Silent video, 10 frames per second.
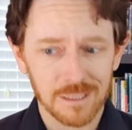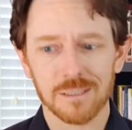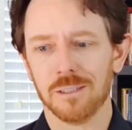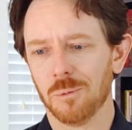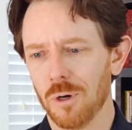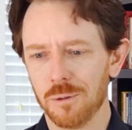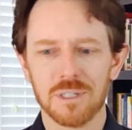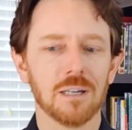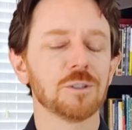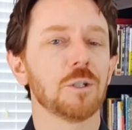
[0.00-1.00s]
the one who
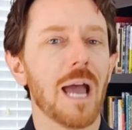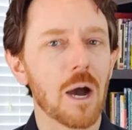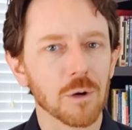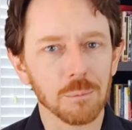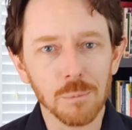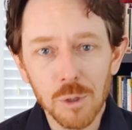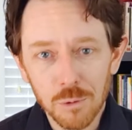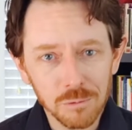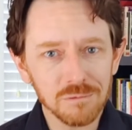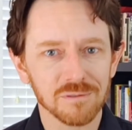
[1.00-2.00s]
tells you how to
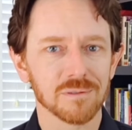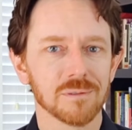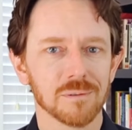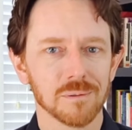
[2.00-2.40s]
move,